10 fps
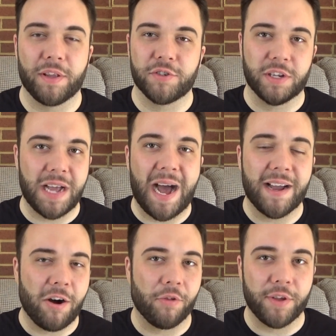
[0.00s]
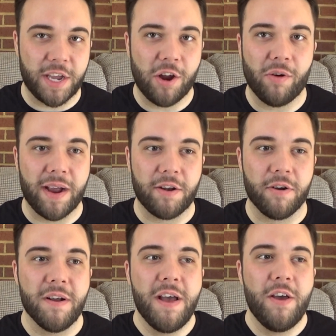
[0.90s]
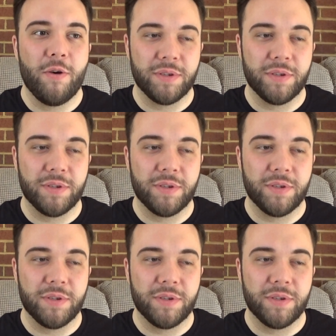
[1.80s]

There's a guy called the curator who